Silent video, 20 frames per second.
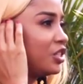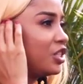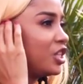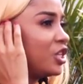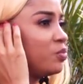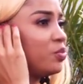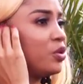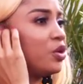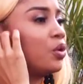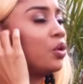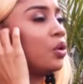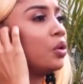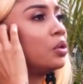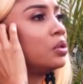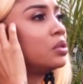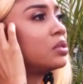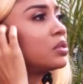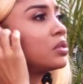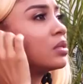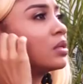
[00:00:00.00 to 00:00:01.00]
it's just
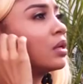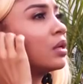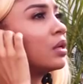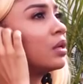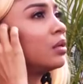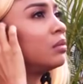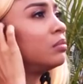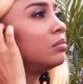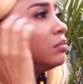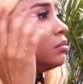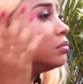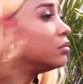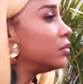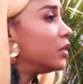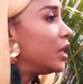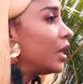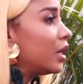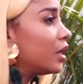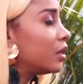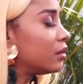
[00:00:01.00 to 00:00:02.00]
because,
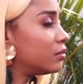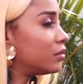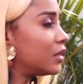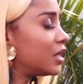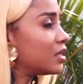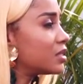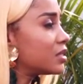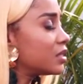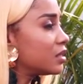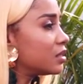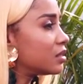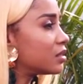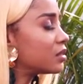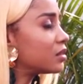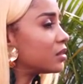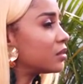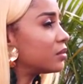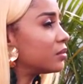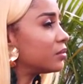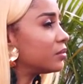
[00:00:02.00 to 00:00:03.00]
yeah, that's it.
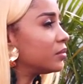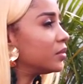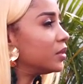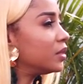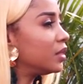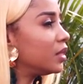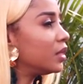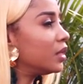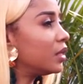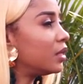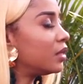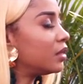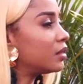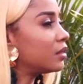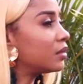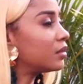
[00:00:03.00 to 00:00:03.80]
Yeah